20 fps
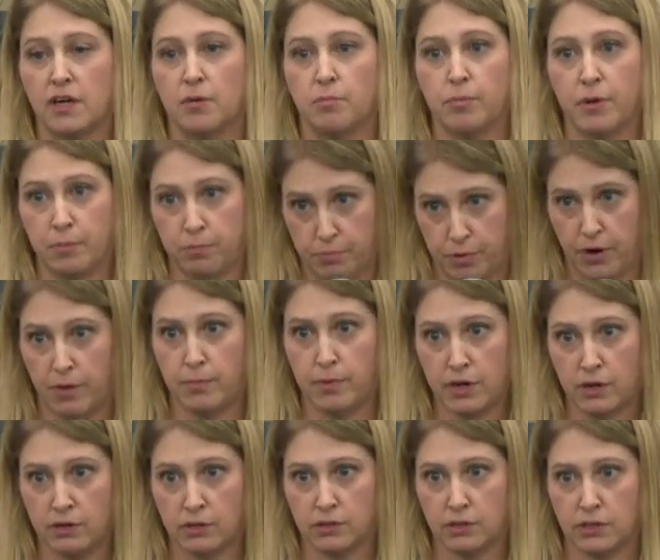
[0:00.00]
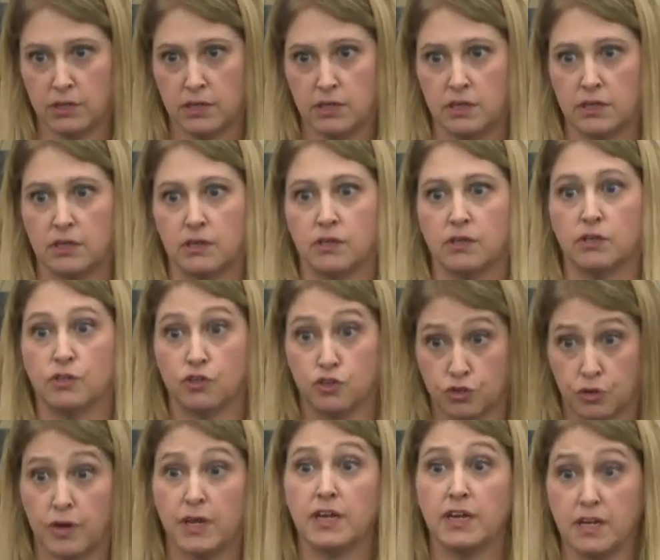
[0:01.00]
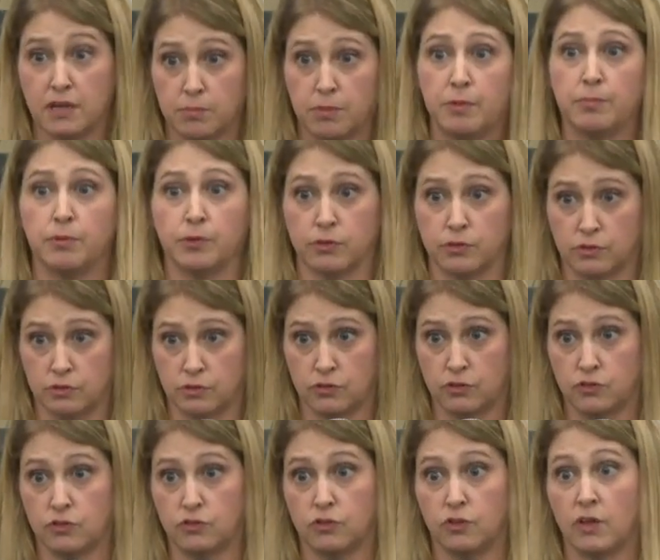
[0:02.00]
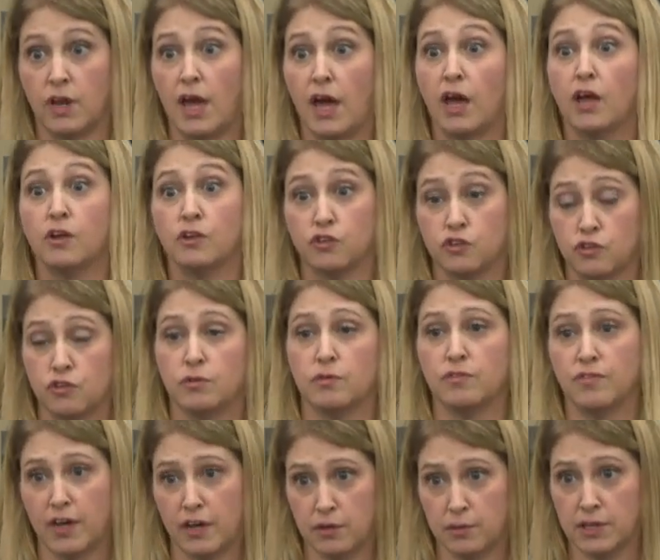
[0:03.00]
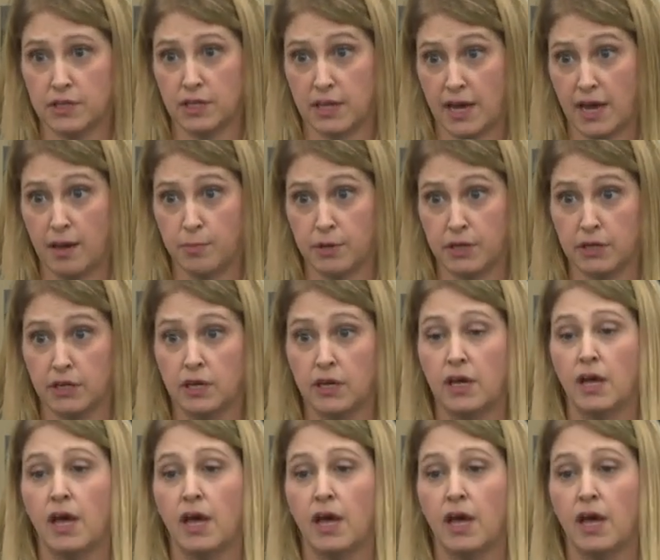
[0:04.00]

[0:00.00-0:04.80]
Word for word: but primarily training people to evaluate the cabin.